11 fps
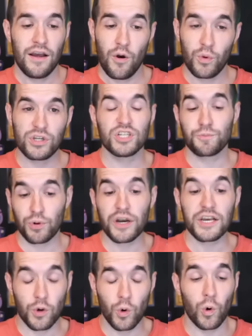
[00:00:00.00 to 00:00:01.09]
which is
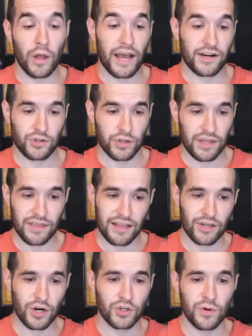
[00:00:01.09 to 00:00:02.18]
pretty cool, actually, that
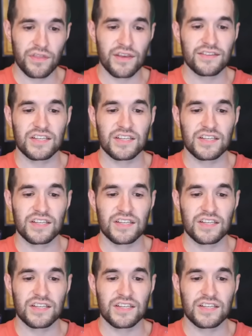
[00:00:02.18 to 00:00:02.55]
they're doing this,